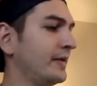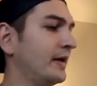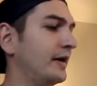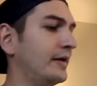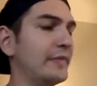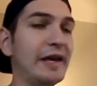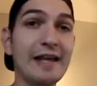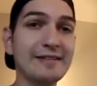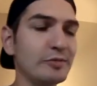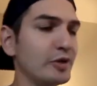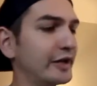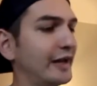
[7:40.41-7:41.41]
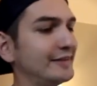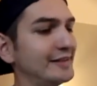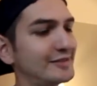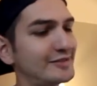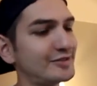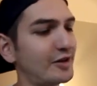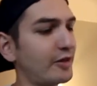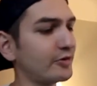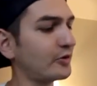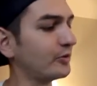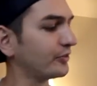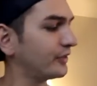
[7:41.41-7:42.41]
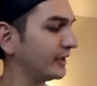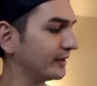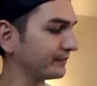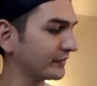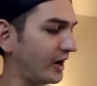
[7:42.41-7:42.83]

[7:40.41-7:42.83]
And as I'm looking at these, it's just another cool thing.